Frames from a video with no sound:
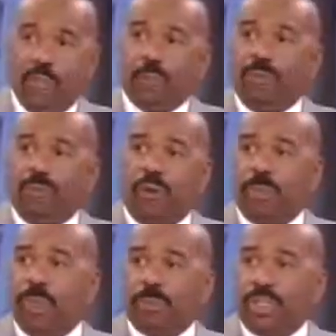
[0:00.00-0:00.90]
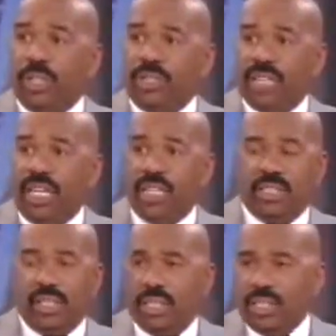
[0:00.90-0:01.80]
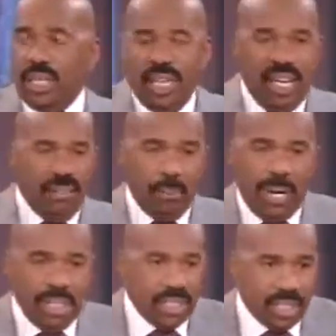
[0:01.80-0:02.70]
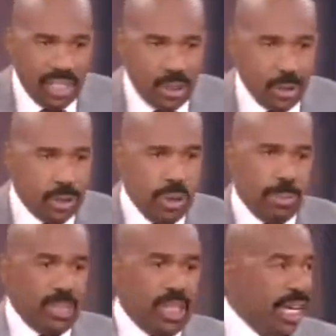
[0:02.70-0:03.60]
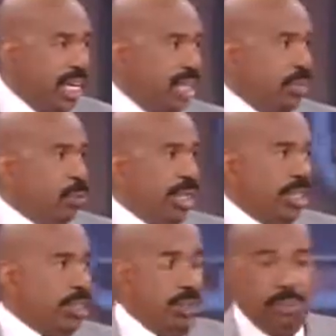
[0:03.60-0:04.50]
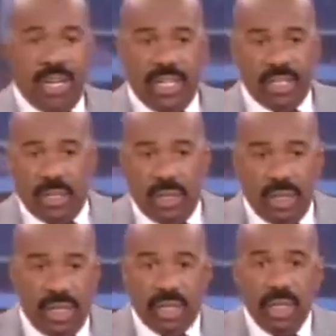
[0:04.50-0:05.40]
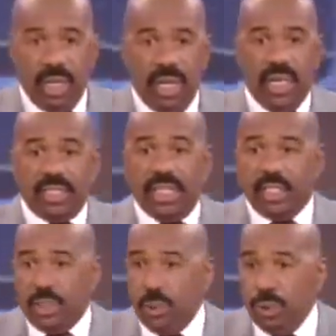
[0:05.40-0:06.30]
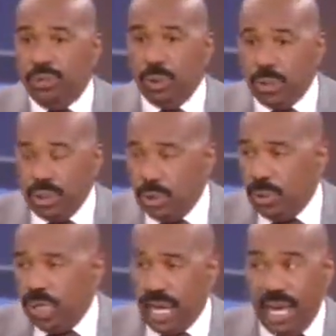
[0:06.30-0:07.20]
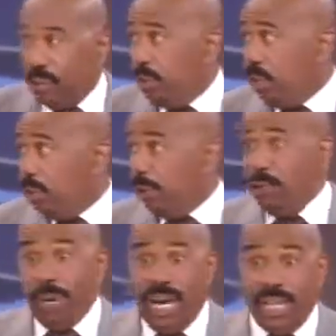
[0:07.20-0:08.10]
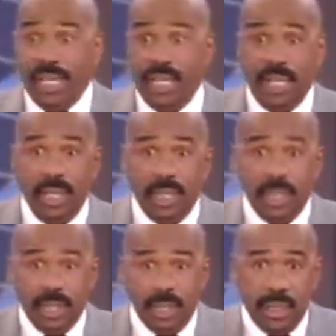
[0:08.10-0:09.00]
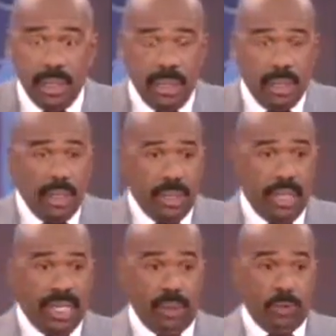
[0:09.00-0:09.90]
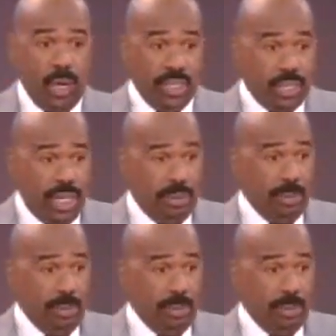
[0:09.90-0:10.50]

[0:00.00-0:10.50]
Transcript: he's performing up to your standards, look, everybody says you should abstain and wait till you're married and all that. That's cool if you could do that. I don't know nobody that can wait till they